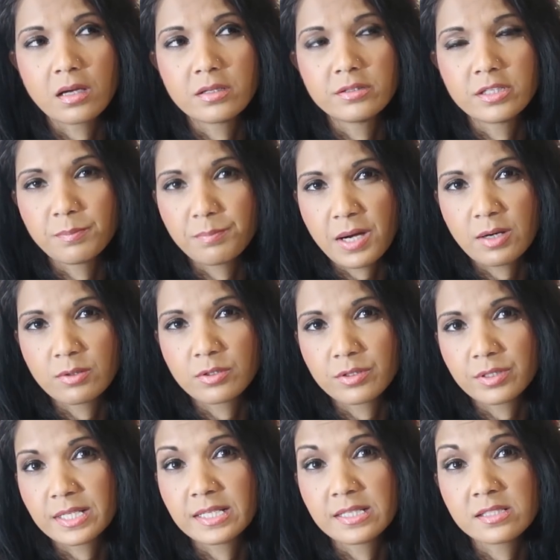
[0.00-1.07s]
Dip powder
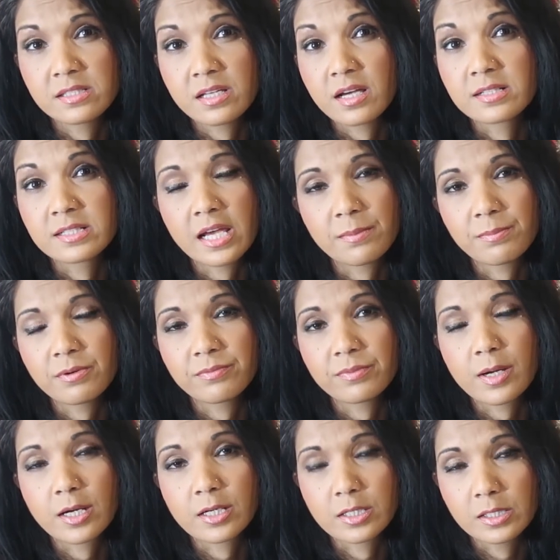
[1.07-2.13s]
is a type of
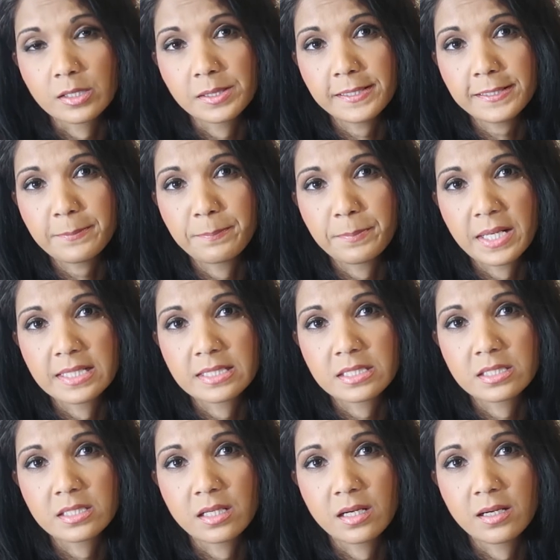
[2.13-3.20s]
acrylic,
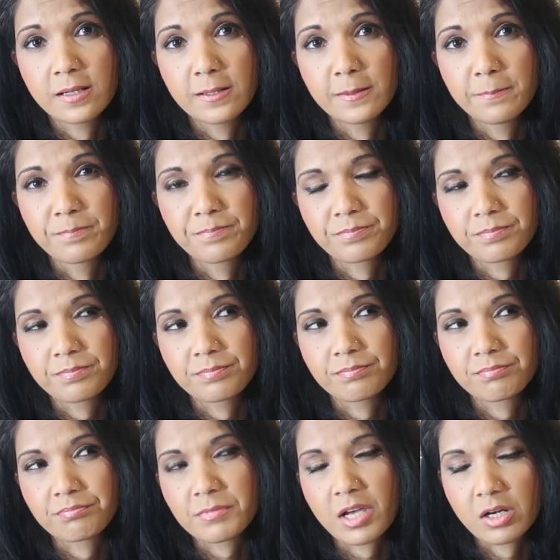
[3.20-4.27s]
but
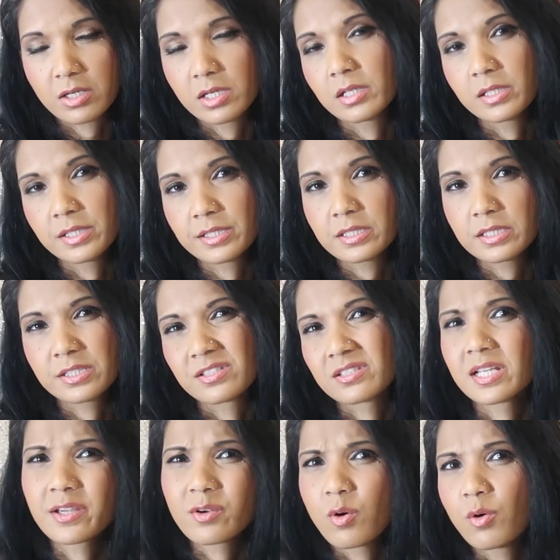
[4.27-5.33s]
acrylic is
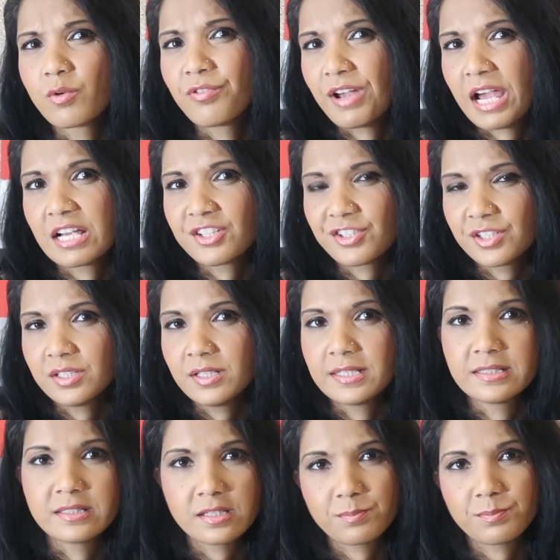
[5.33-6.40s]
like old-fashioned
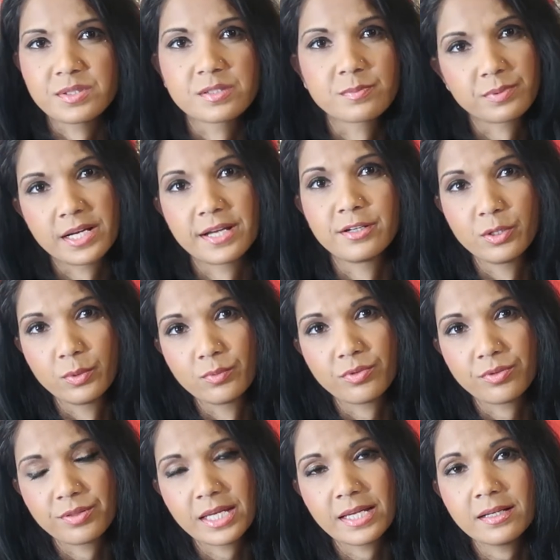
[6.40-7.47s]
and dip is brand new
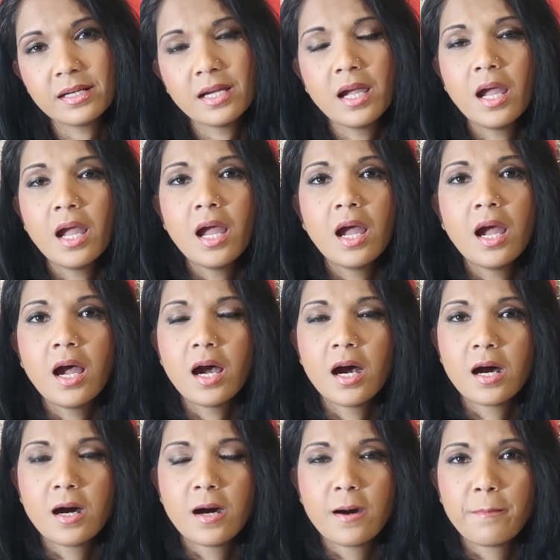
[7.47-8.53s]
thing.
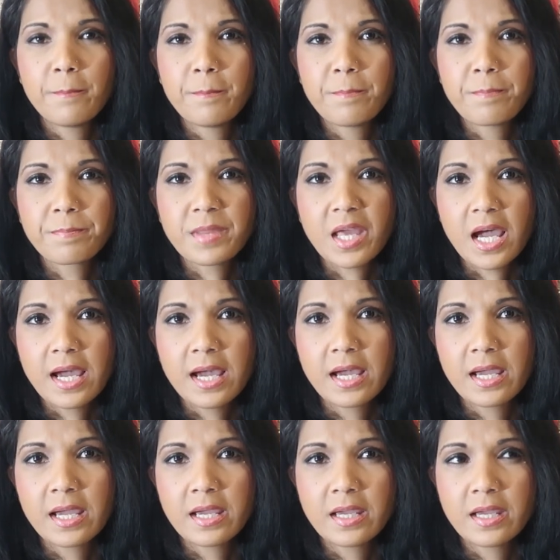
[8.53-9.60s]

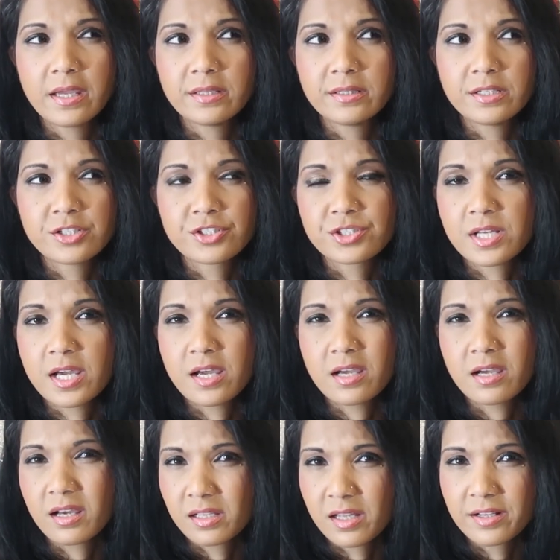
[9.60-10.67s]
There's
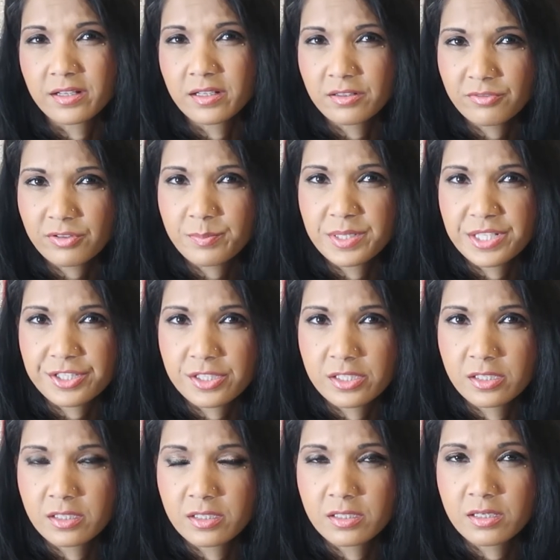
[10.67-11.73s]
not a lot of
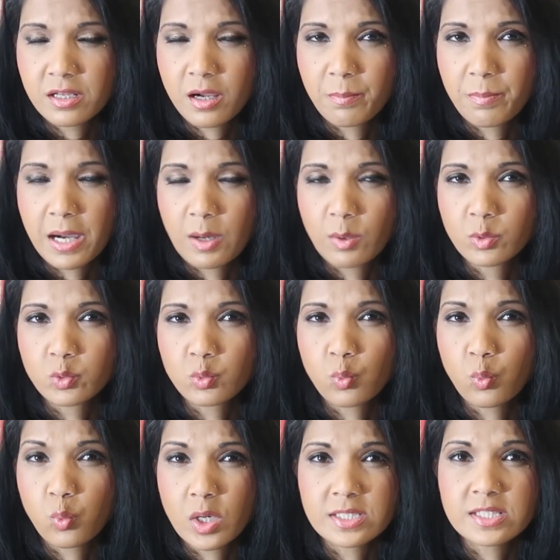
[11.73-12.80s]
information about
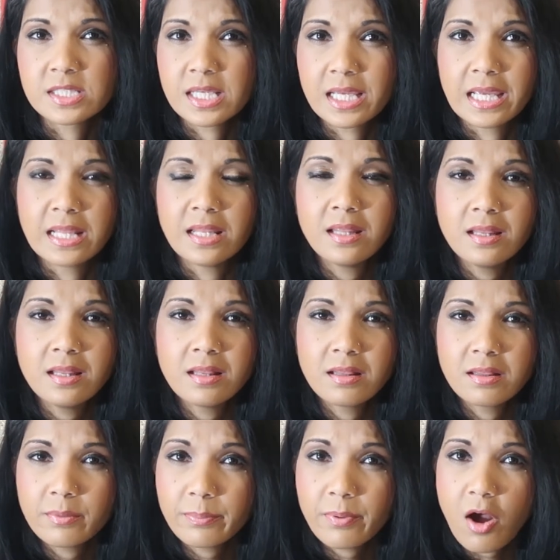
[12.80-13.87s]
what's in
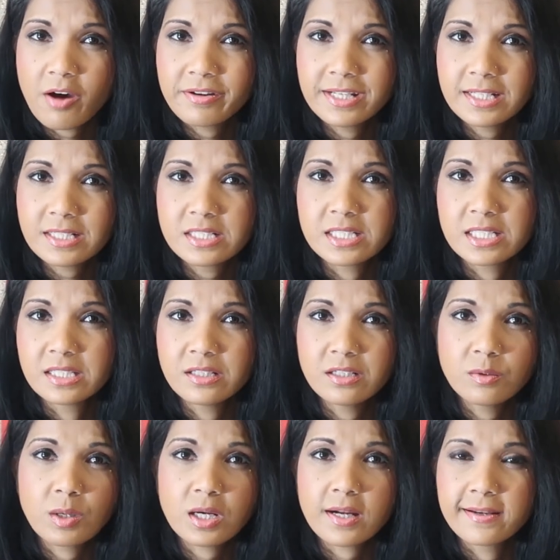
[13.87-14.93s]
the product
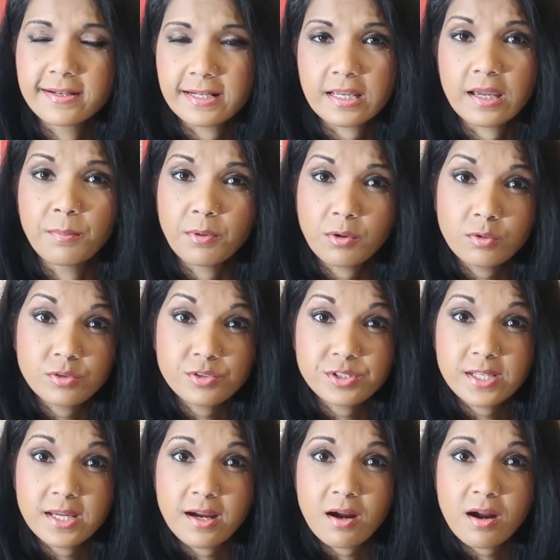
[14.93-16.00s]
either, what kind of chemicals
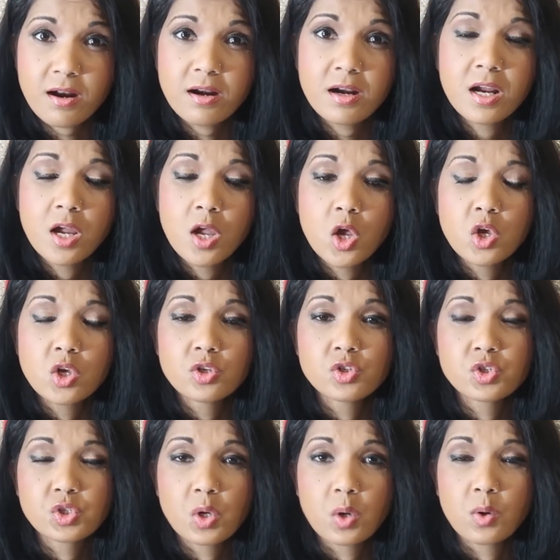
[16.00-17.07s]
they are.
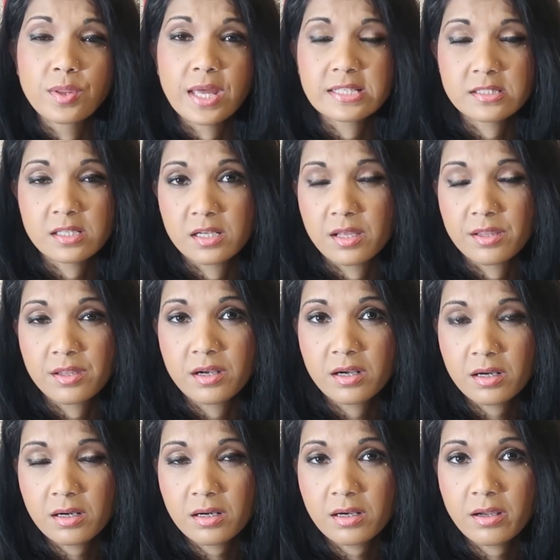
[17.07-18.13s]
So that's
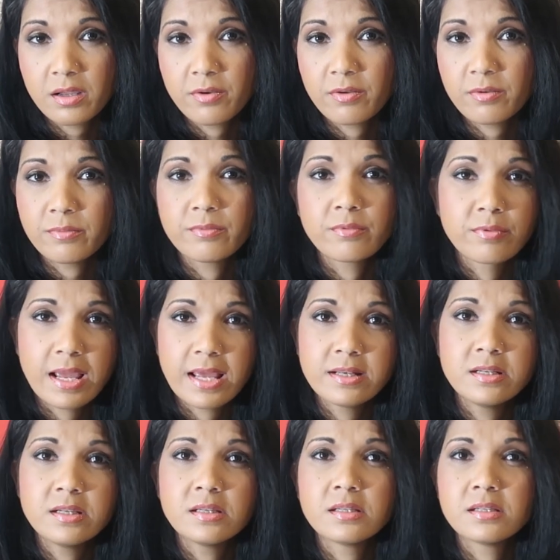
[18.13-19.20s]
another
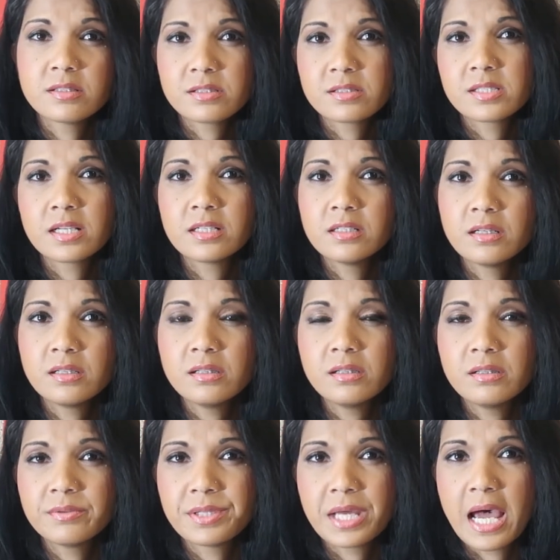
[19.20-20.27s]
red
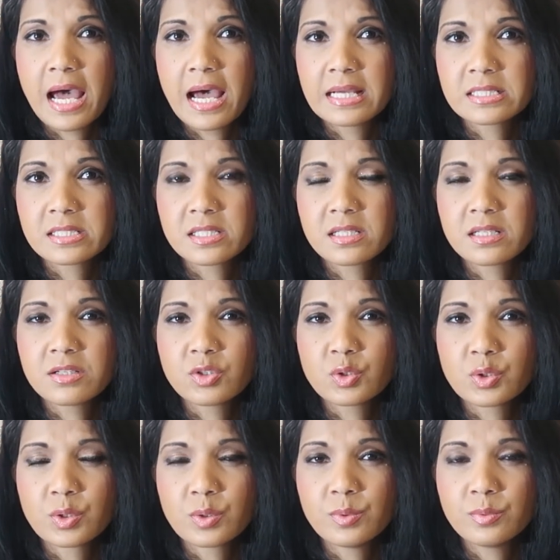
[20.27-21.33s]
signal that, you
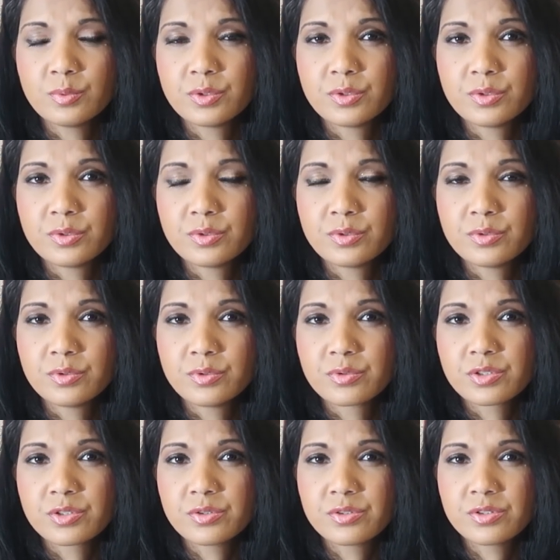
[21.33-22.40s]
know, you
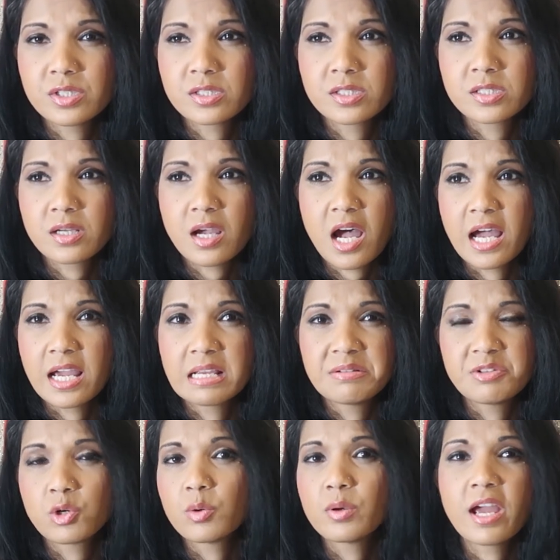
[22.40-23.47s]
should just, I
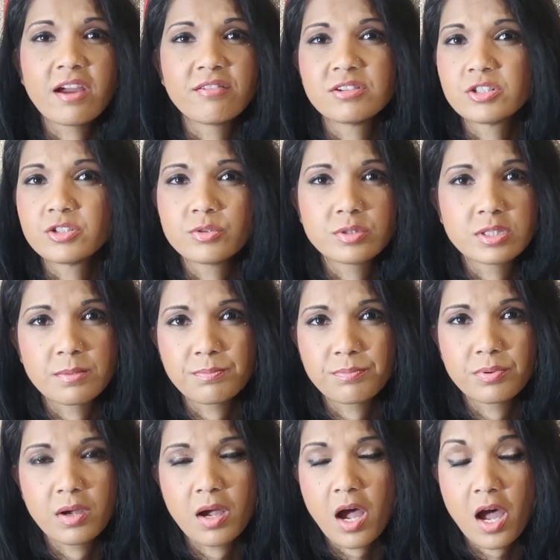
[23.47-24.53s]
don't ever do dip.
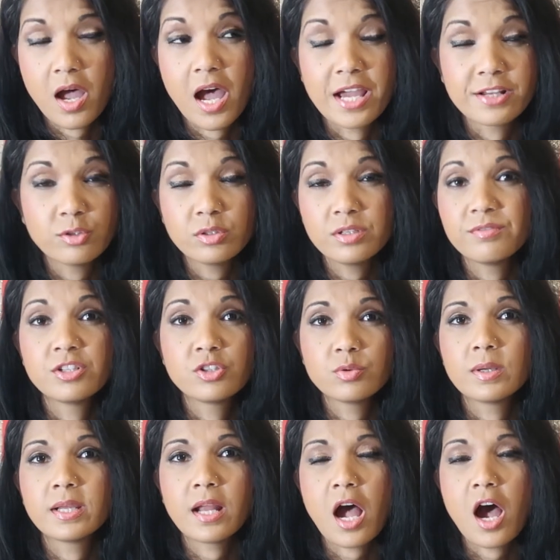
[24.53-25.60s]
I don't even
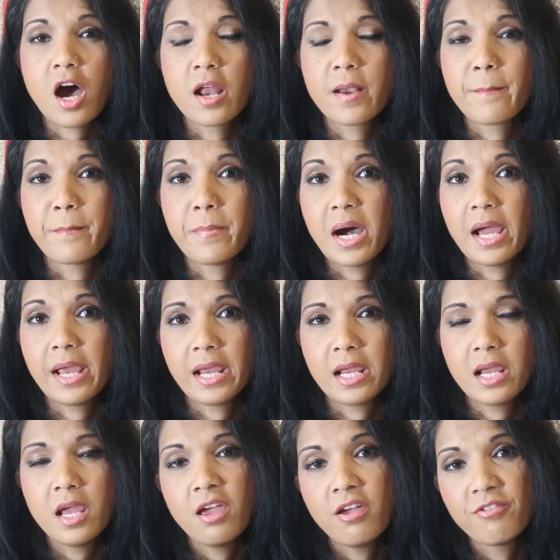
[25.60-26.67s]
do it on
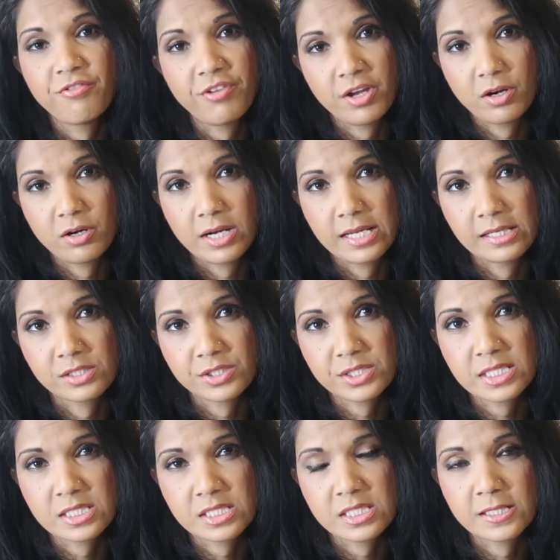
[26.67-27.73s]
my fingernails.
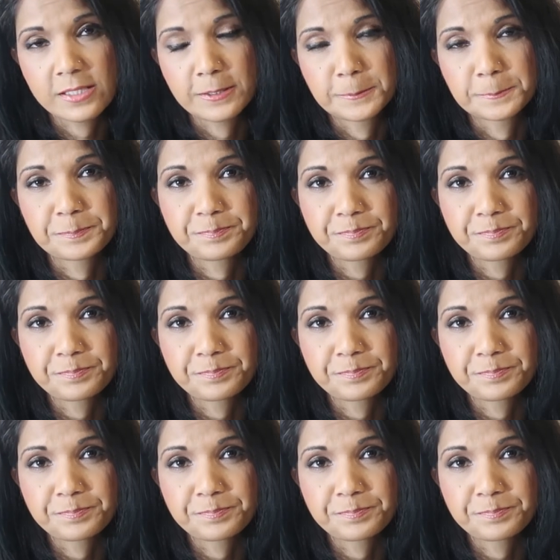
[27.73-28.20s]
It's a